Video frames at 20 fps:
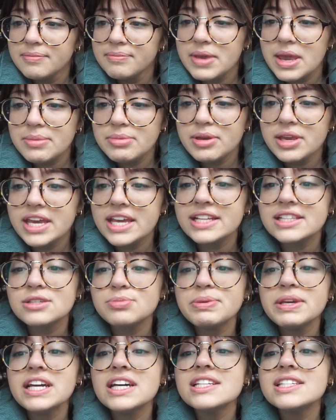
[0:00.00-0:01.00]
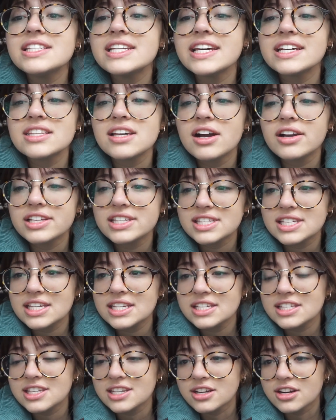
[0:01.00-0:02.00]
Maybe it's because TikTok is
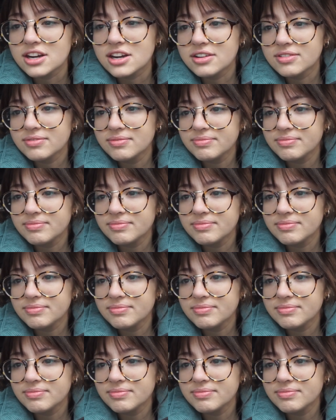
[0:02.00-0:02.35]
easier.